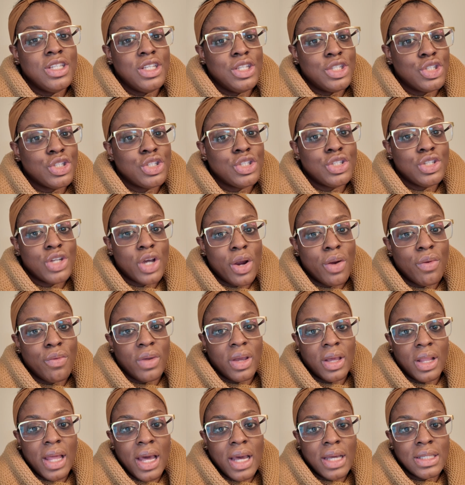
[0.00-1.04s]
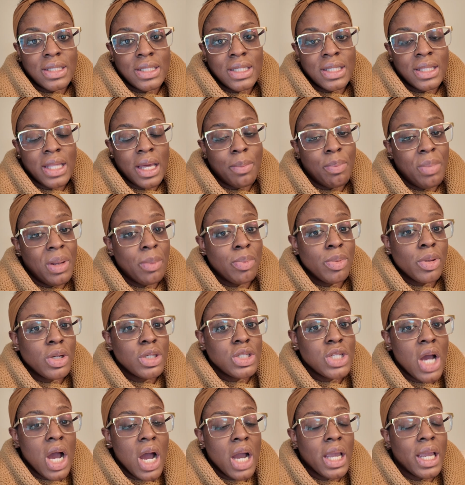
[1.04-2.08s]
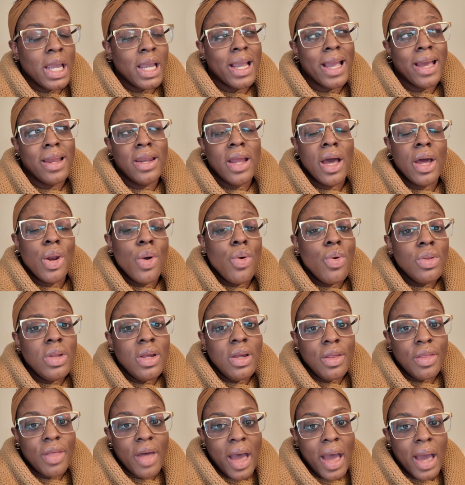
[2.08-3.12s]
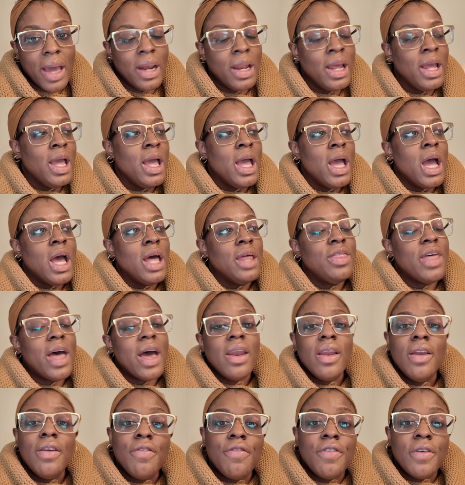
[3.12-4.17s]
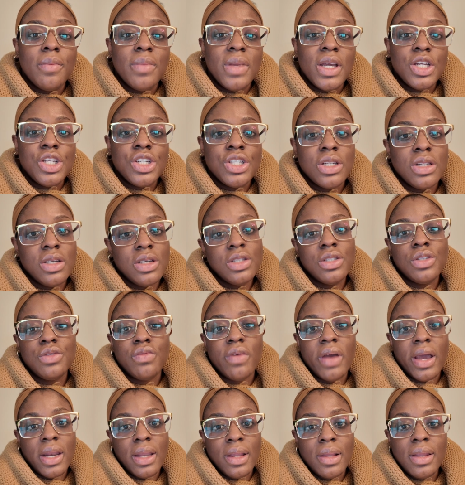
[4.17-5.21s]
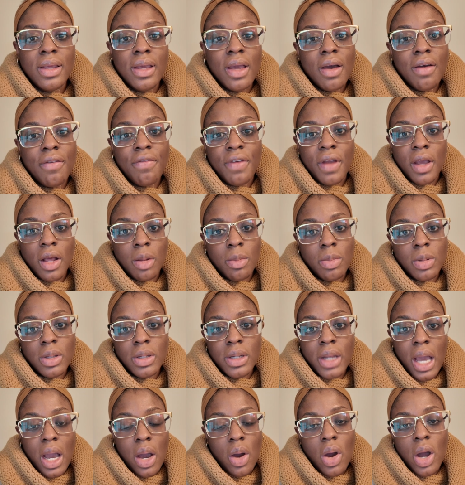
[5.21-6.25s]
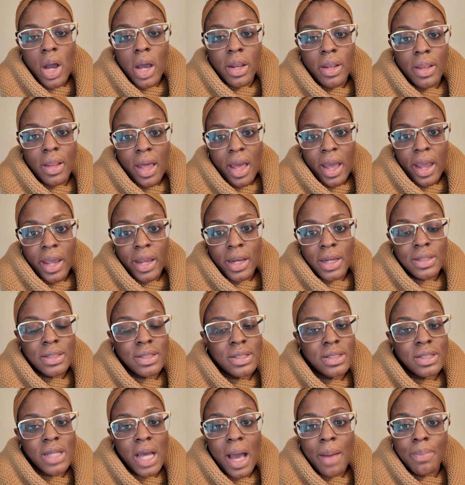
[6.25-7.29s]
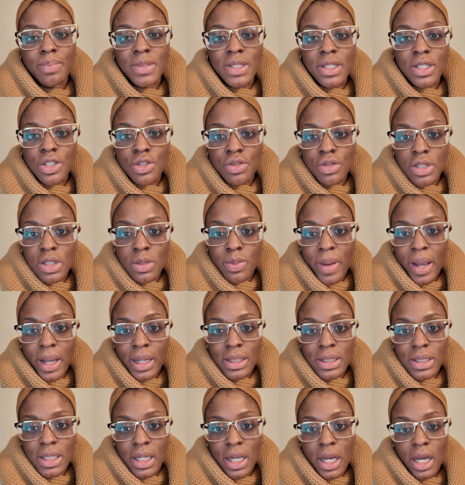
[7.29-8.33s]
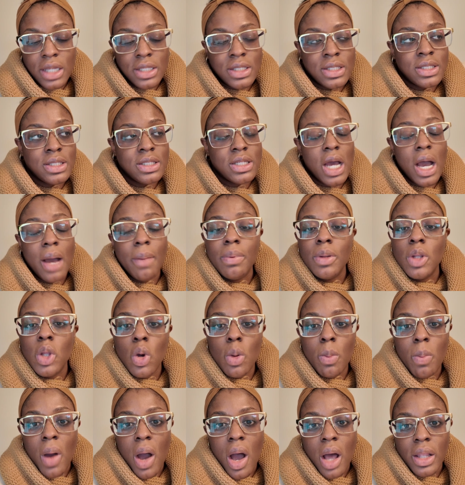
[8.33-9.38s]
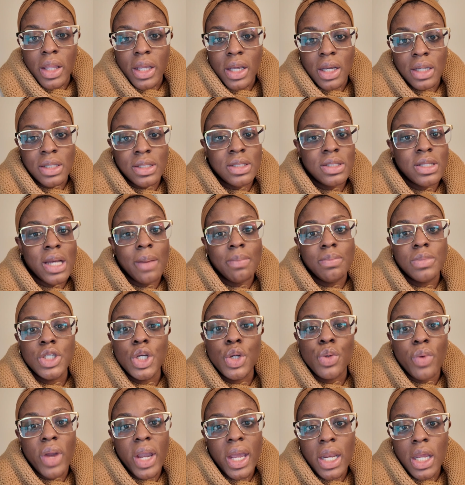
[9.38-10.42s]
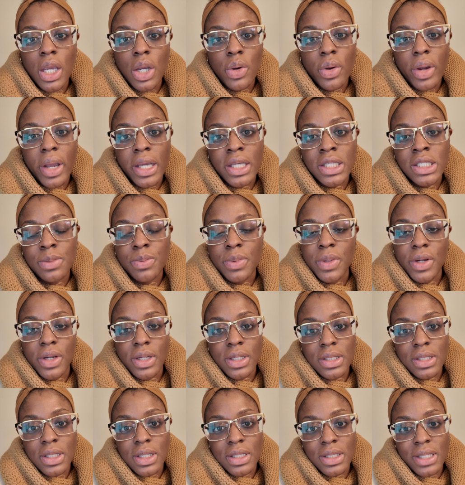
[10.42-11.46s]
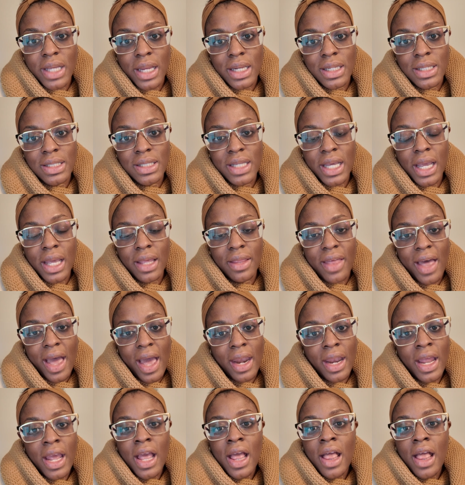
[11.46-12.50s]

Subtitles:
need to start realizing that people are talking, and not only that information is readily available now online. Stop disrespecting us, stop lowballing us, stop degrading our experiences and saying that